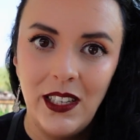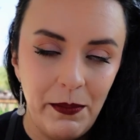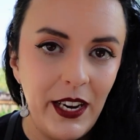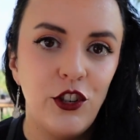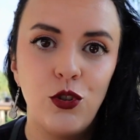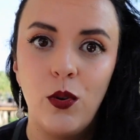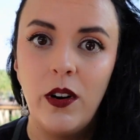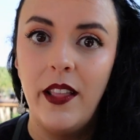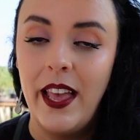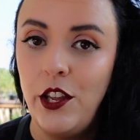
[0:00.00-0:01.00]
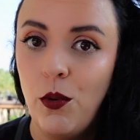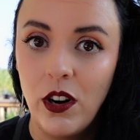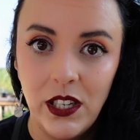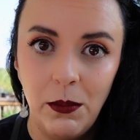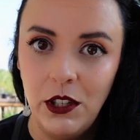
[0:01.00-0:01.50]
and make sure that you are
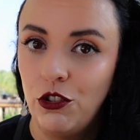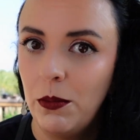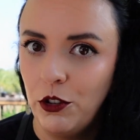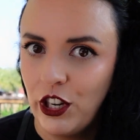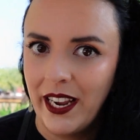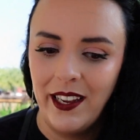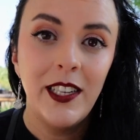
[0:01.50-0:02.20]
double and triple checking,